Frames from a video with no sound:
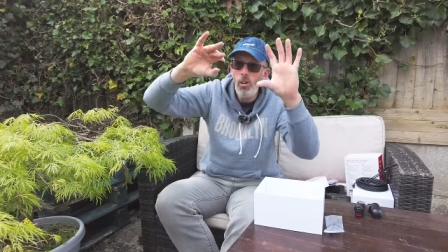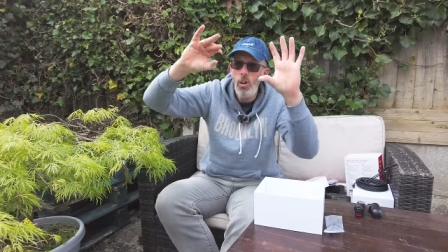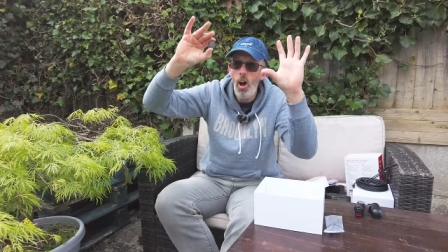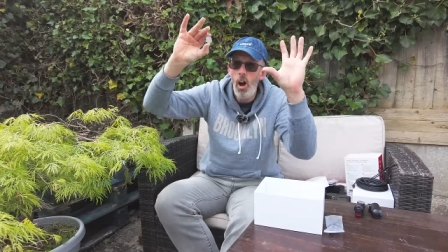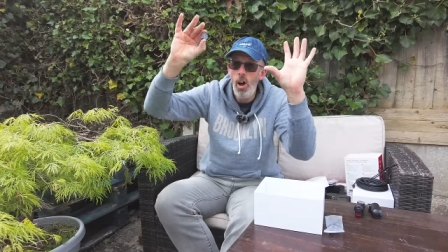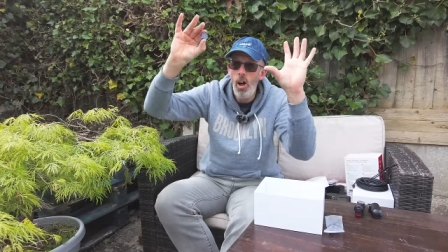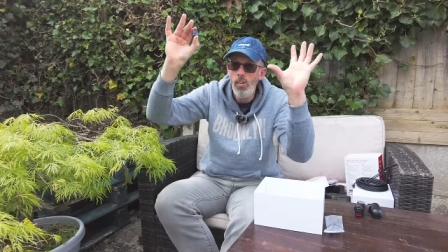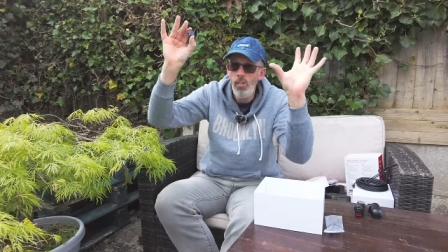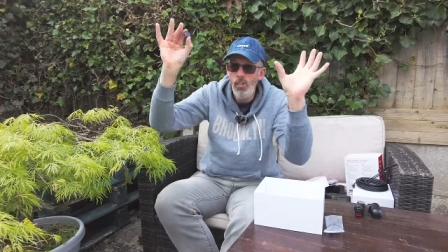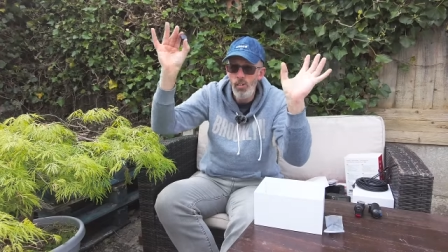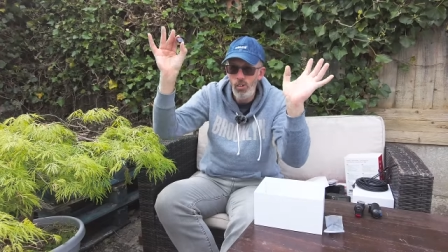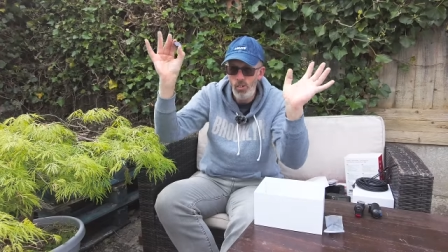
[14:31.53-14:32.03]

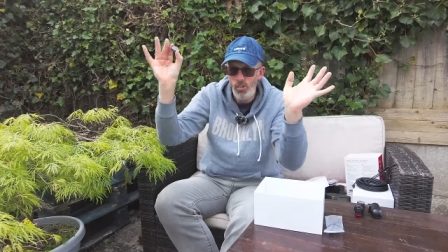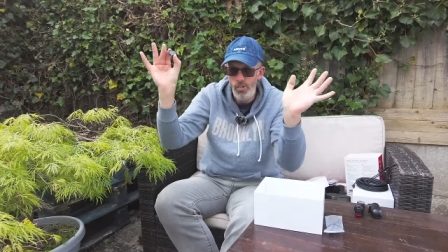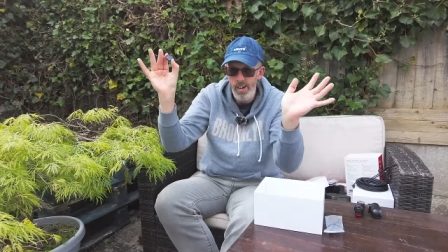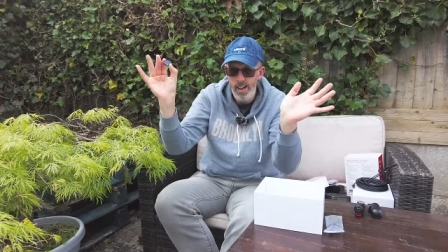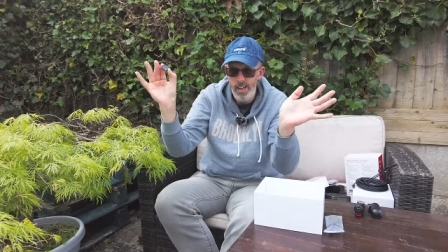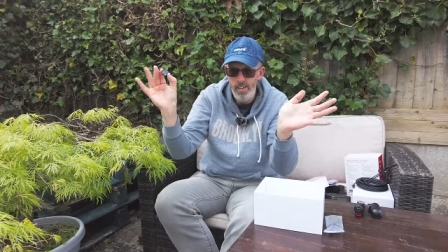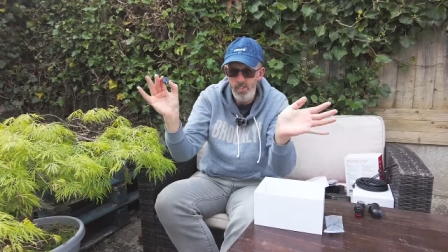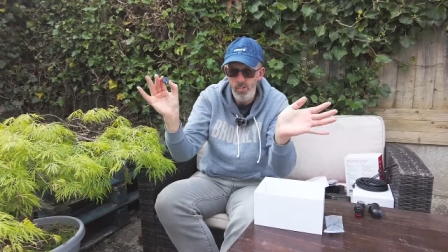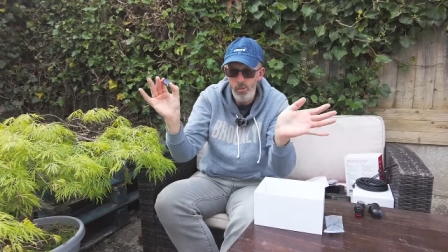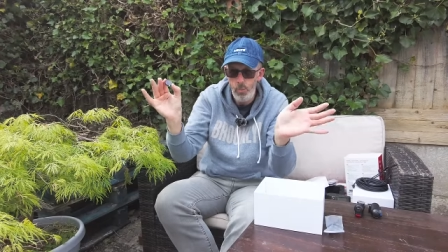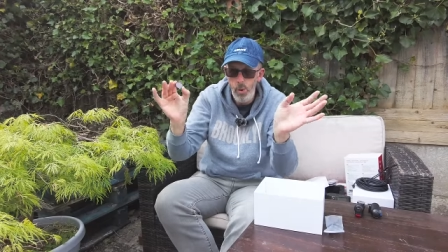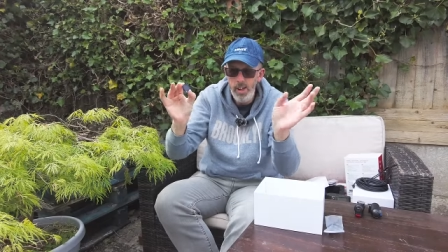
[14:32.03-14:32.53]

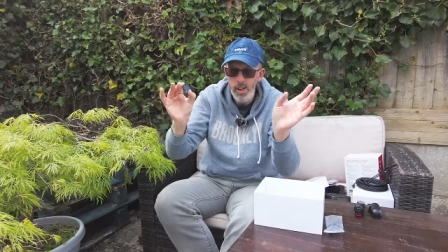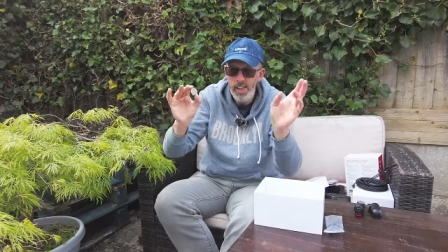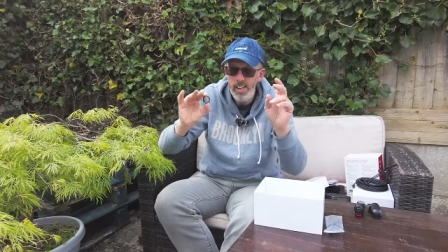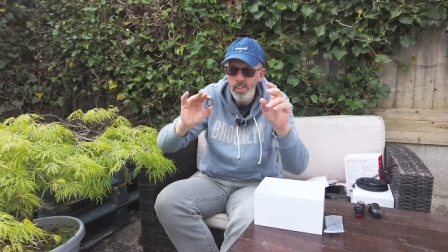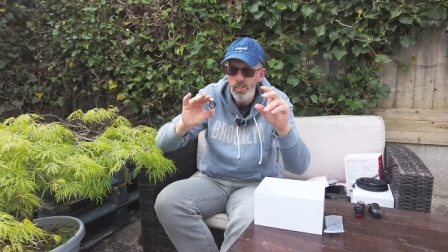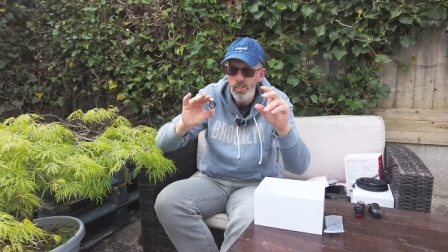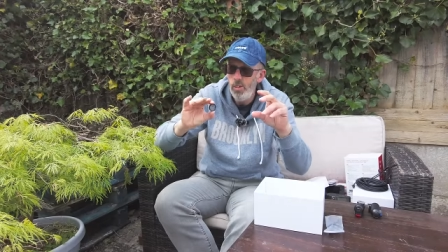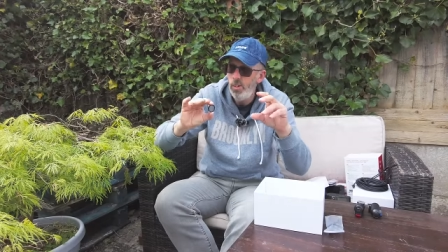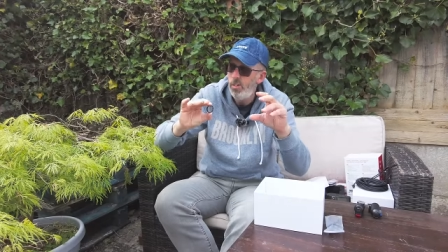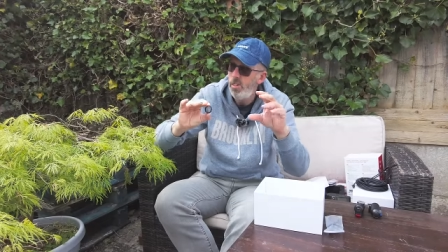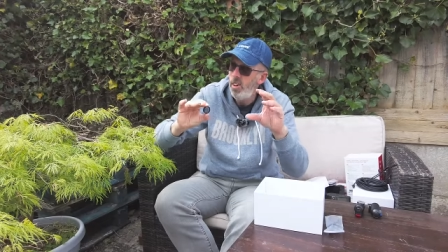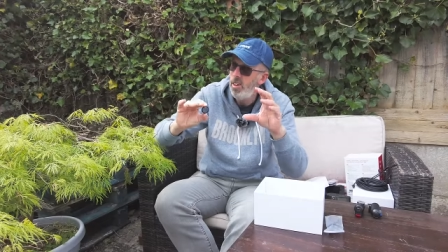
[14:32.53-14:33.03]
contrast. What it
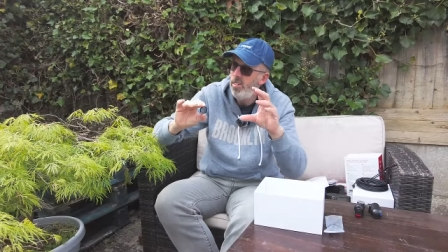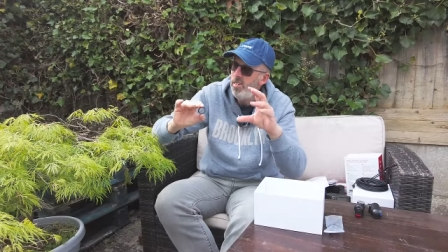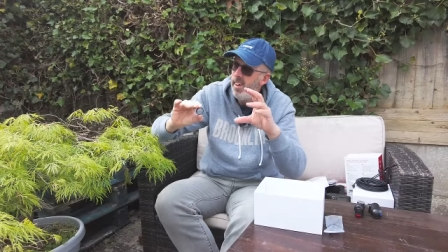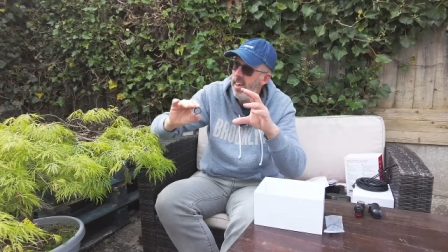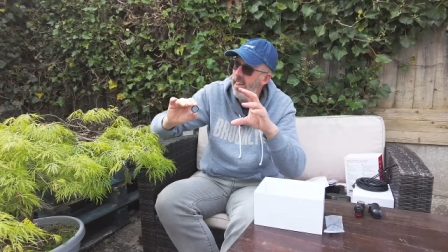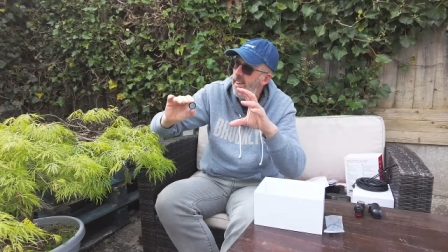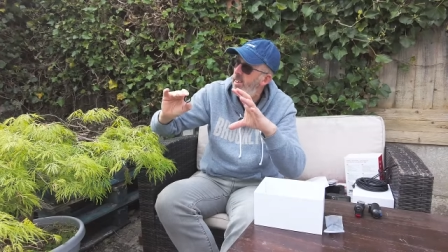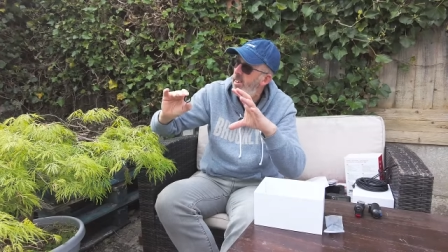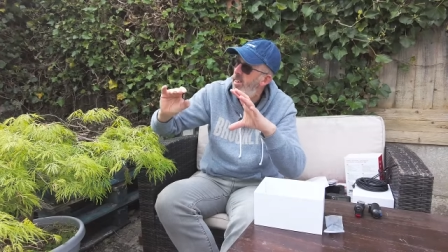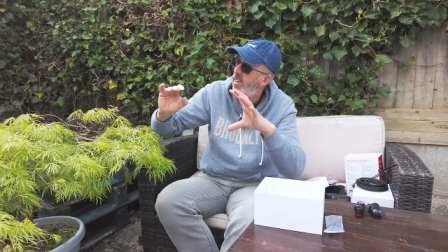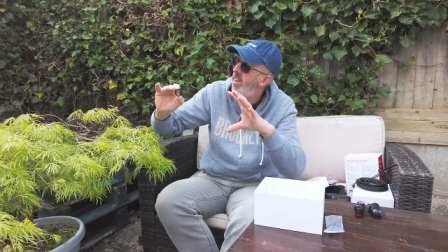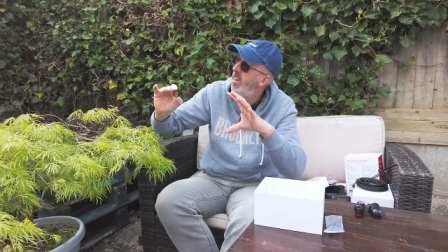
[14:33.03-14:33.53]
does is it